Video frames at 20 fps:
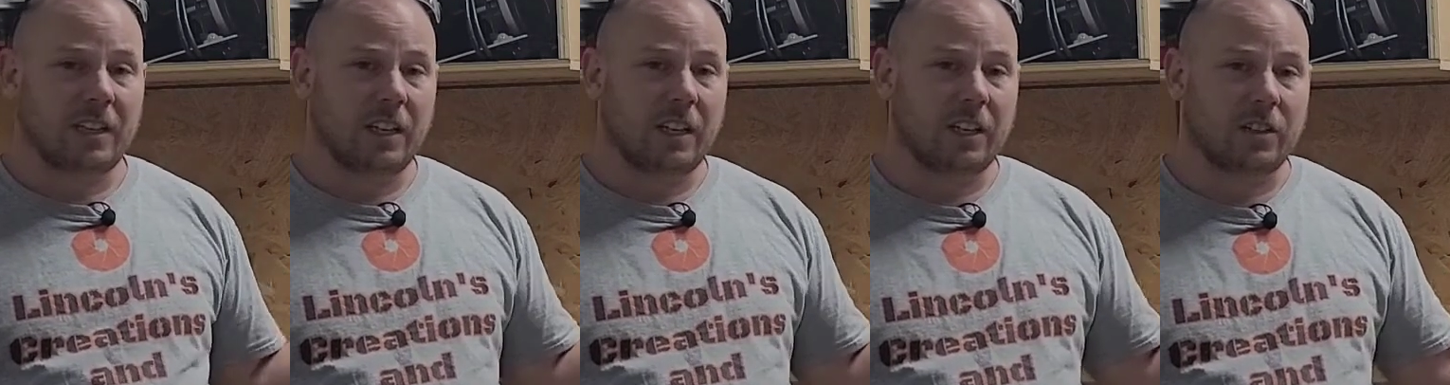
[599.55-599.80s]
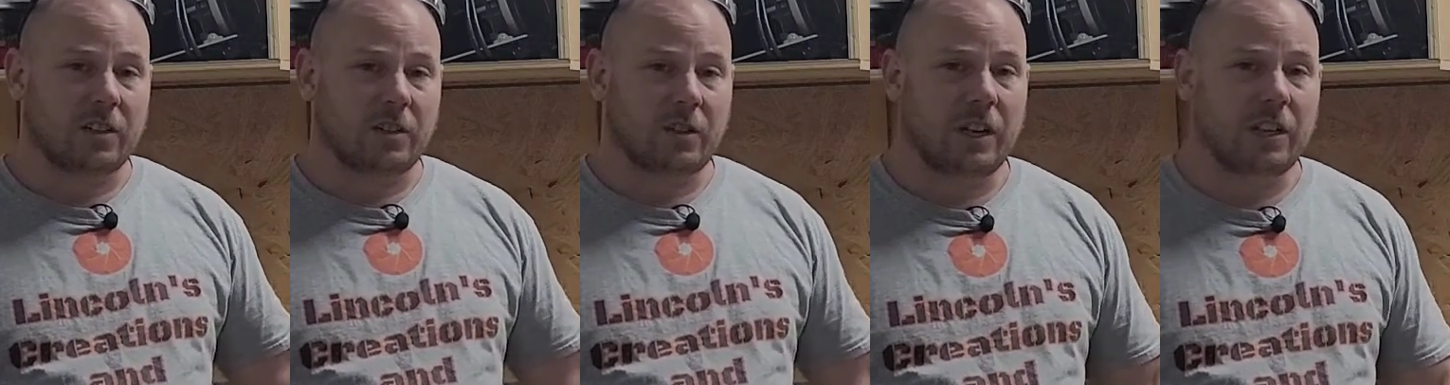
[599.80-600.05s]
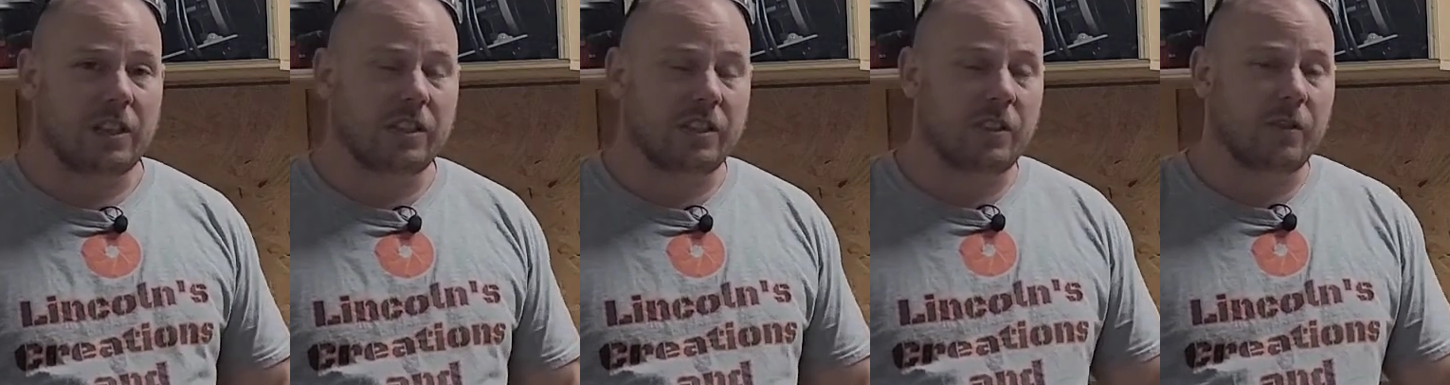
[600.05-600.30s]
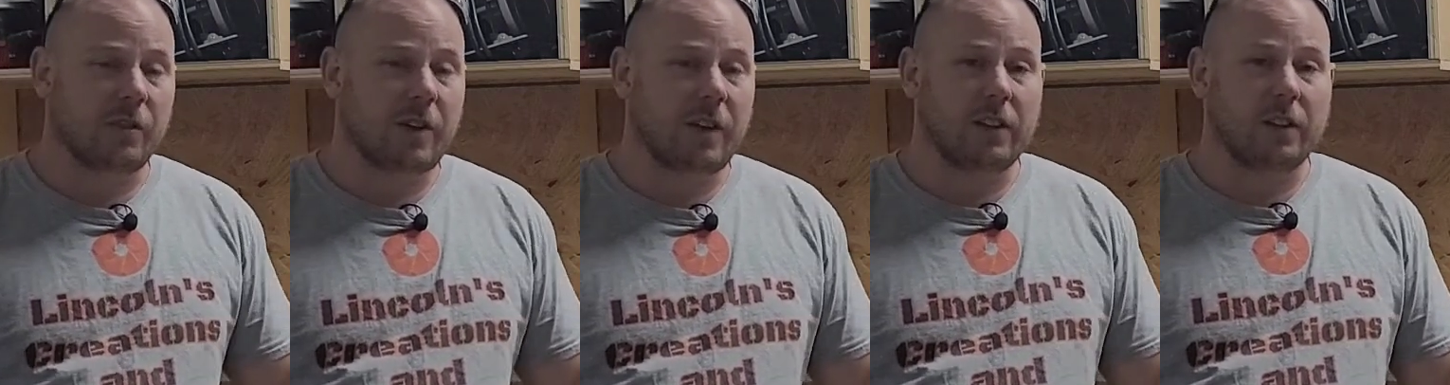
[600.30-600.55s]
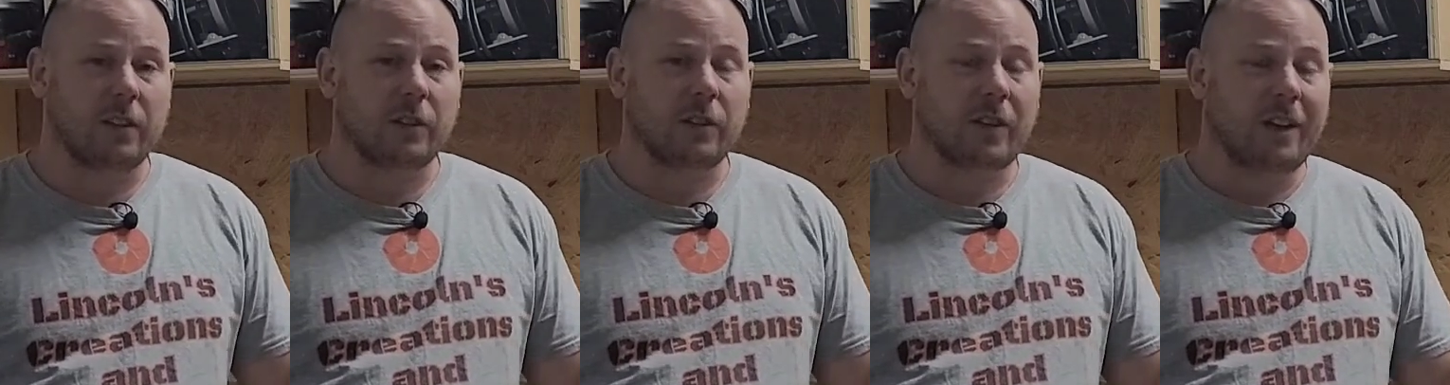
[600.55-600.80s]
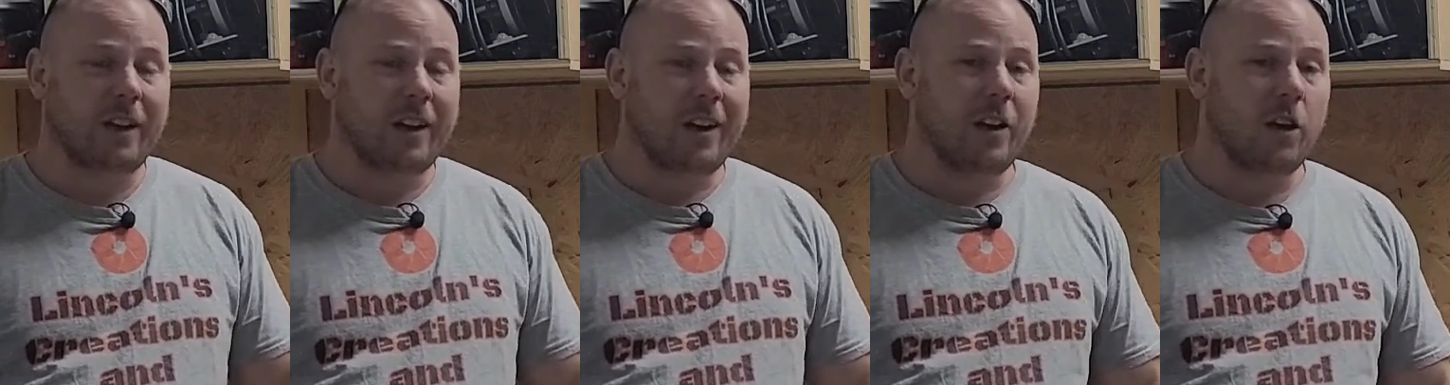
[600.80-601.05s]
at Lincoln's Creations and
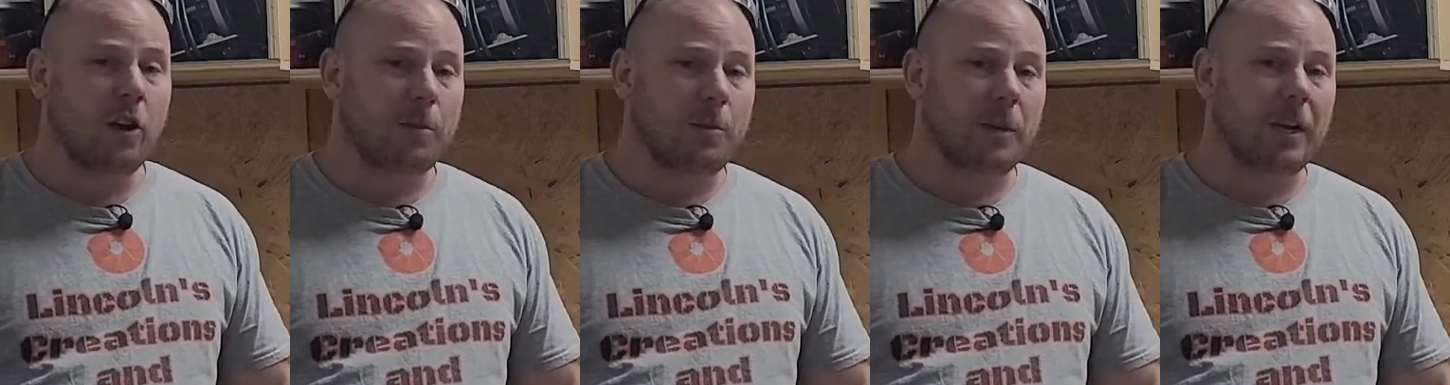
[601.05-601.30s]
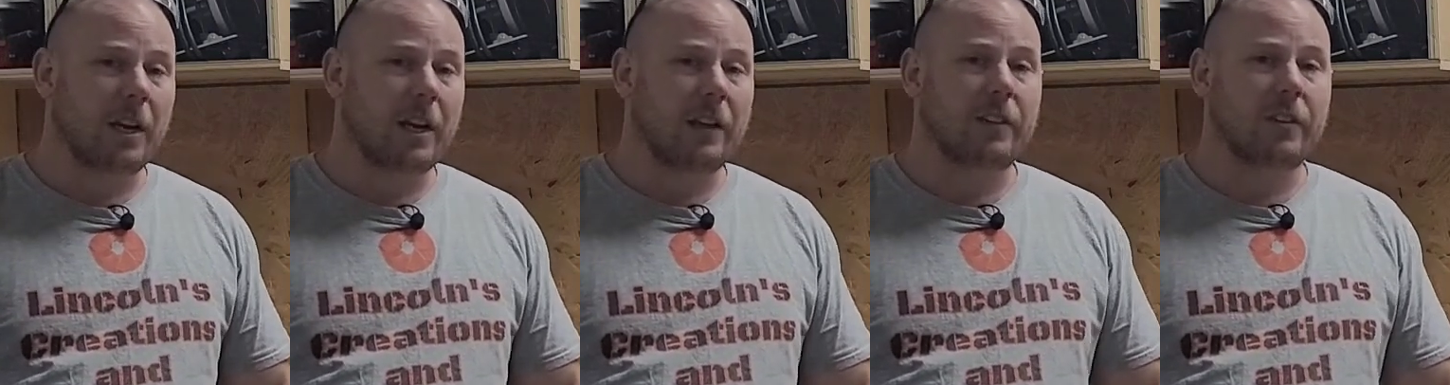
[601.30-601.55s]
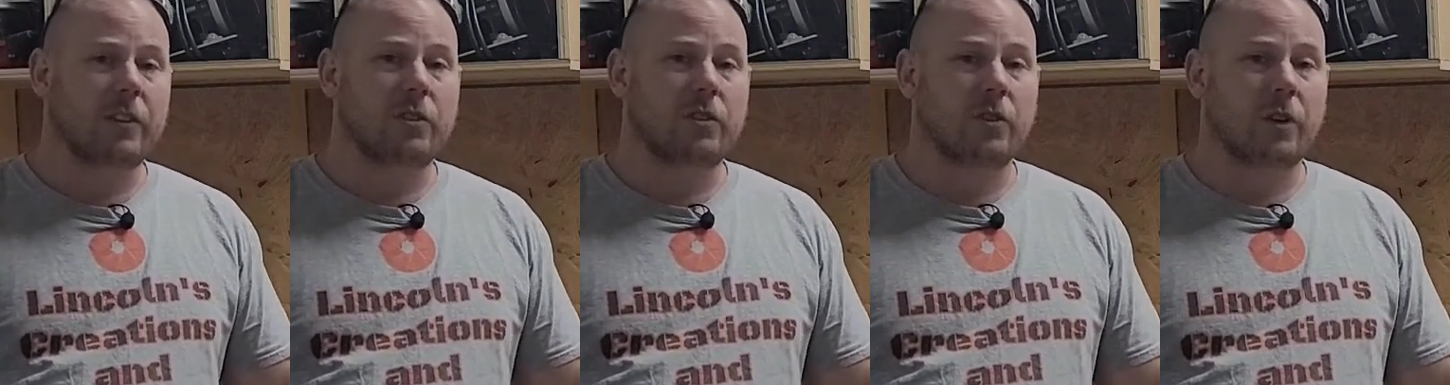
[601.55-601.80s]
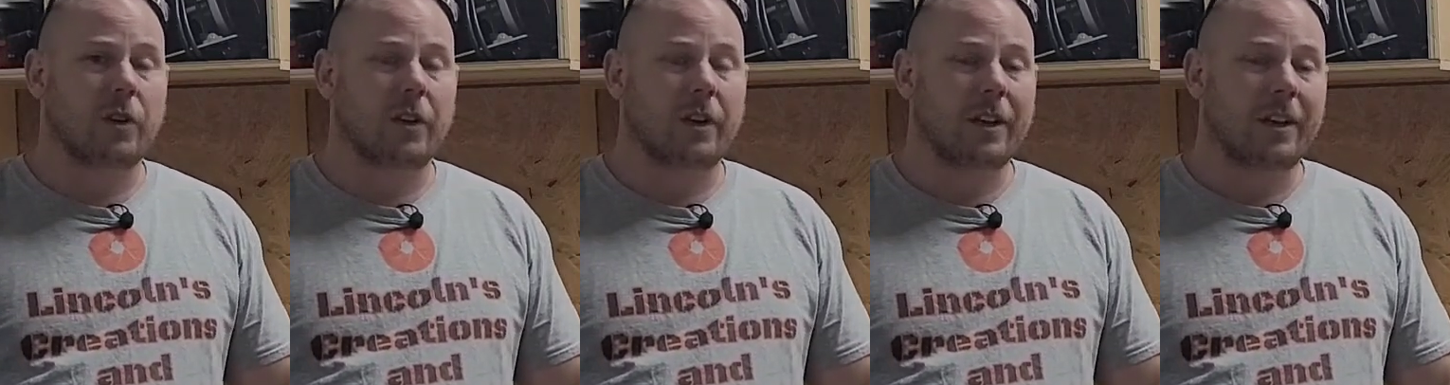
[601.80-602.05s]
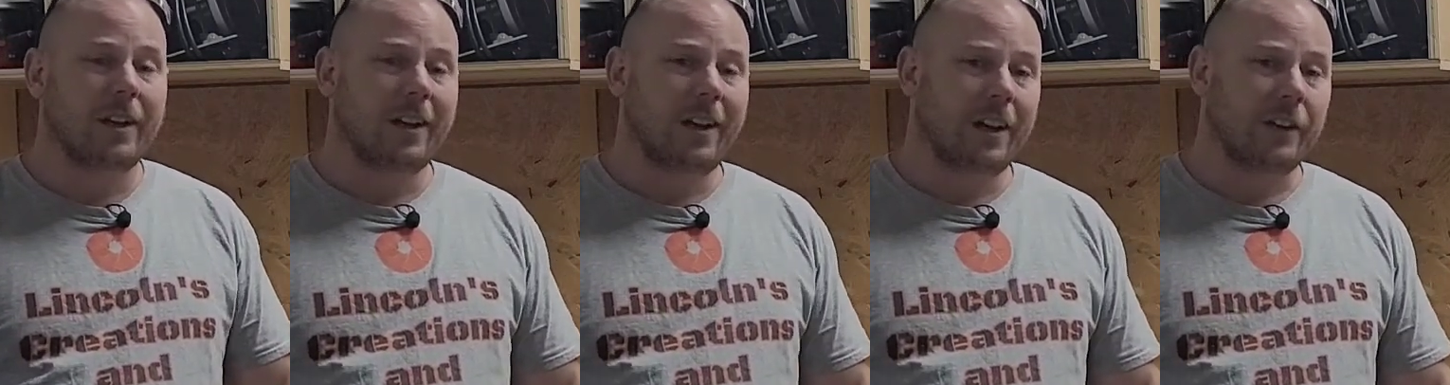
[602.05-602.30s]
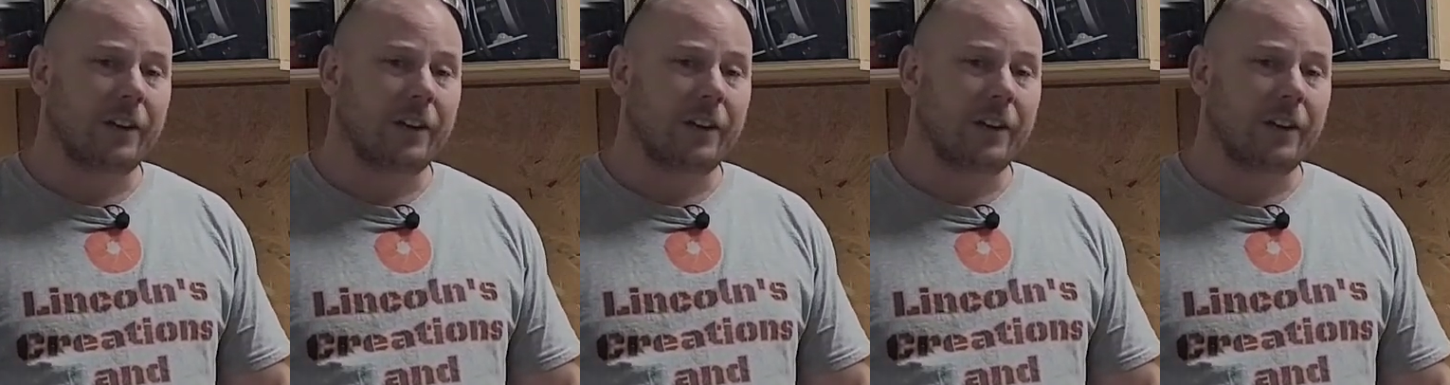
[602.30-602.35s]
Rentals. I hope you guys enjoyed.